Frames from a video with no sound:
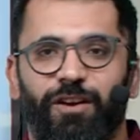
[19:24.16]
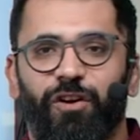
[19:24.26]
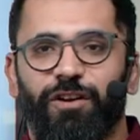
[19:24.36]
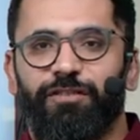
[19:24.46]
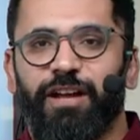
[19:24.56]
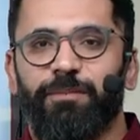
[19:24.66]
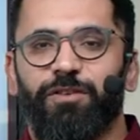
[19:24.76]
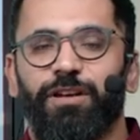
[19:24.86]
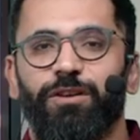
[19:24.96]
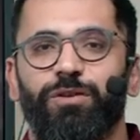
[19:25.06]
A lot of
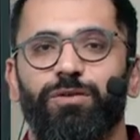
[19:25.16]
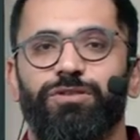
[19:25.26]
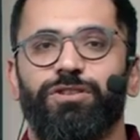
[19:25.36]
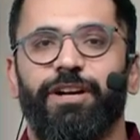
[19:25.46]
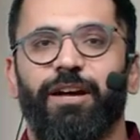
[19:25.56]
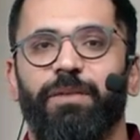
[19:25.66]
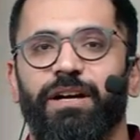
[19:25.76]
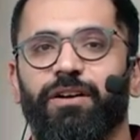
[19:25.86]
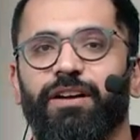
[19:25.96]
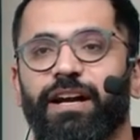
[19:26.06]
times when you use your
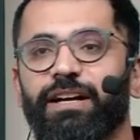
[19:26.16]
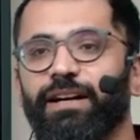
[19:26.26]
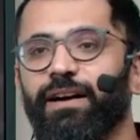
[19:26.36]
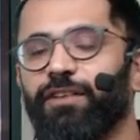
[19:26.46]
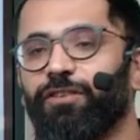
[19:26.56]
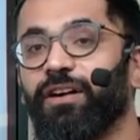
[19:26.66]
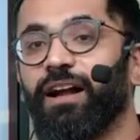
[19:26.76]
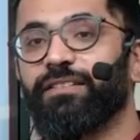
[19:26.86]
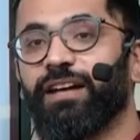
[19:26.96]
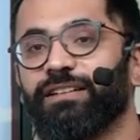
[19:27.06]
debit or credit card for
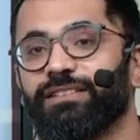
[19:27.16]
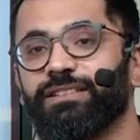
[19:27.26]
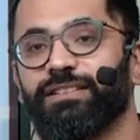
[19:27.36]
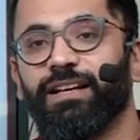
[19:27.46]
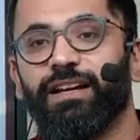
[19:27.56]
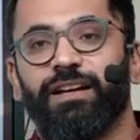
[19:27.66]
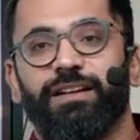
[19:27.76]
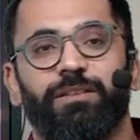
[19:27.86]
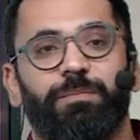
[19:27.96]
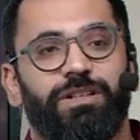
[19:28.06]
transactions,
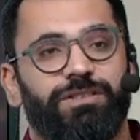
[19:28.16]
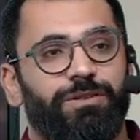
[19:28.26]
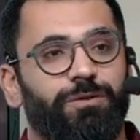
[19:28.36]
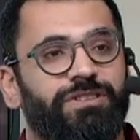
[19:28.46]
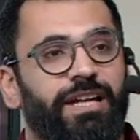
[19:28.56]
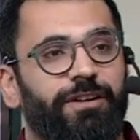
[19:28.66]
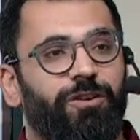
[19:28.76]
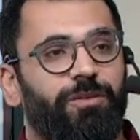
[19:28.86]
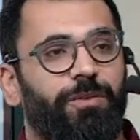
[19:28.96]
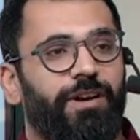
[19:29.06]
the person who's selling
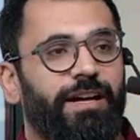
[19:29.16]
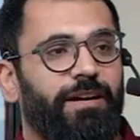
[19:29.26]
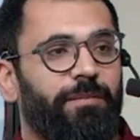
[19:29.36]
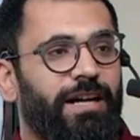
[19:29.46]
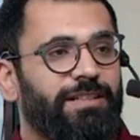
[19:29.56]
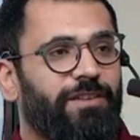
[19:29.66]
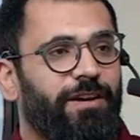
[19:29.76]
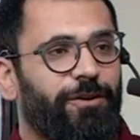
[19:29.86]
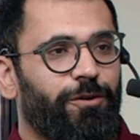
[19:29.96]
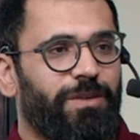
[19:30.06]
you the product demands
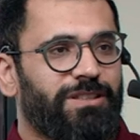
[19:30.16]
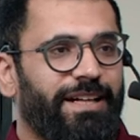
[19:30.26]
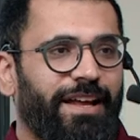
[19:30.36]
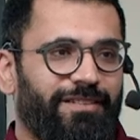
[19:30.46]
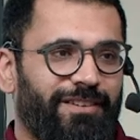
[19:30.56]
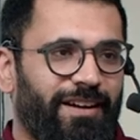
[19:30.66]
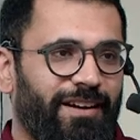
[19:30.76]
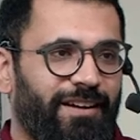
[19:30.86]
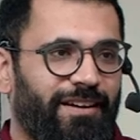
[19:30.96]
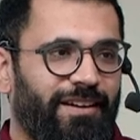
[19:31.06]
1 or 2% extra.
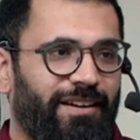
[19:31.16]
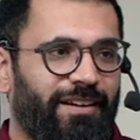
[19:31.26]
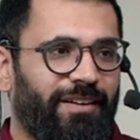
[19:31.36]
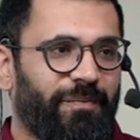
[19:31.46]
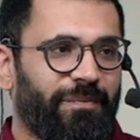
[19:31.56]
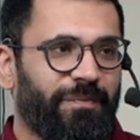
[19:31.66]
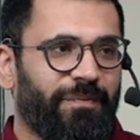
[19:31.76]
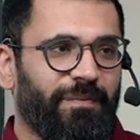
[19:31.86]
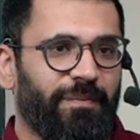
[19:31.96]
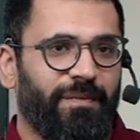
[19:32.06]

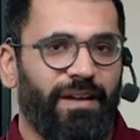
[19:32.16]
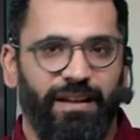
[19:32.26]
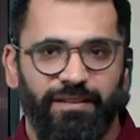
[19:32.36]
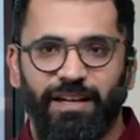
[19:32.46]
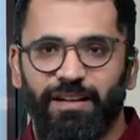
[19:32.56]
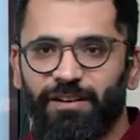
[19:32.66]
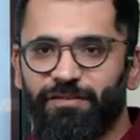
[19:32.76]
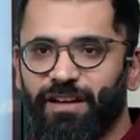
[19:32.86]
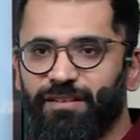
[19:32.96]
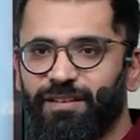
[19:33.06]
Has anyone
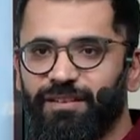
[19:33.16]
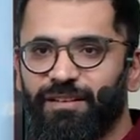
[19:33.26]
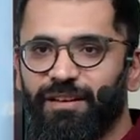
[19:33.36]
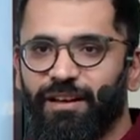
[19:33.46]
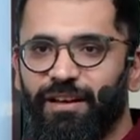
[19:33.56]
faced this?